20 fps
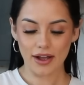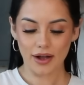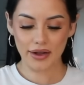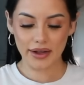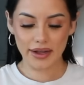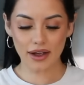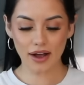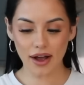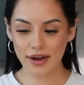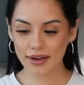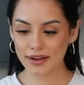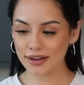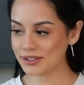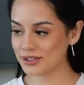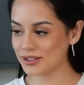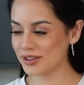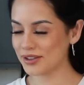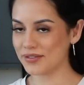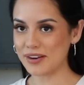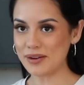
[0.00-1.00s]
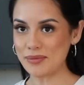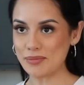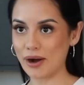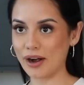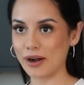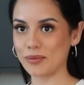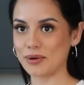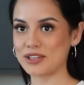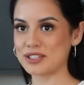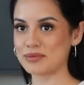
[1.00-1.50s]
Okay, on to the fun
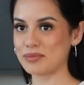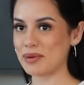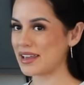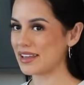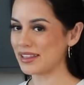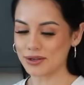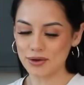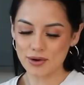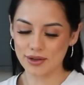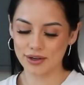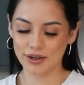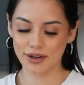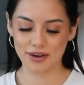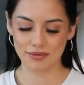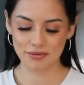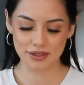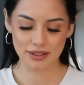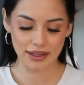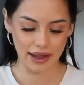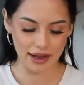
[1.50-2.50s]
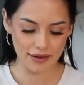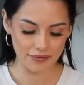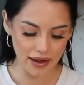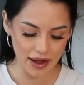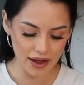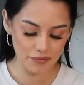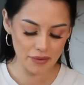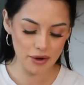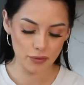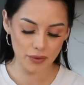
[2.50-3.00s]
part, which is making the cooler come to life. I
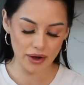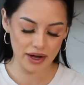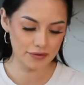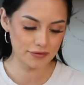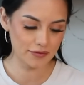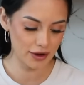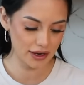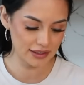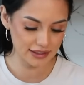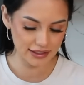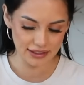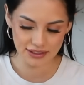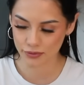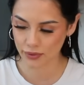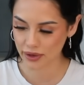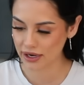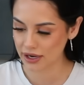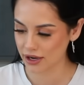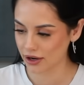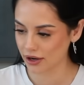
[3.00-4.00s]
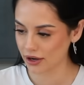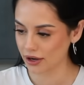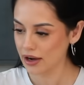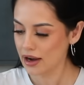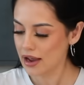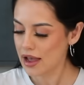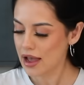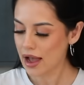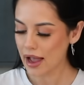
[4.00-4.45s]
have my red fondant right here.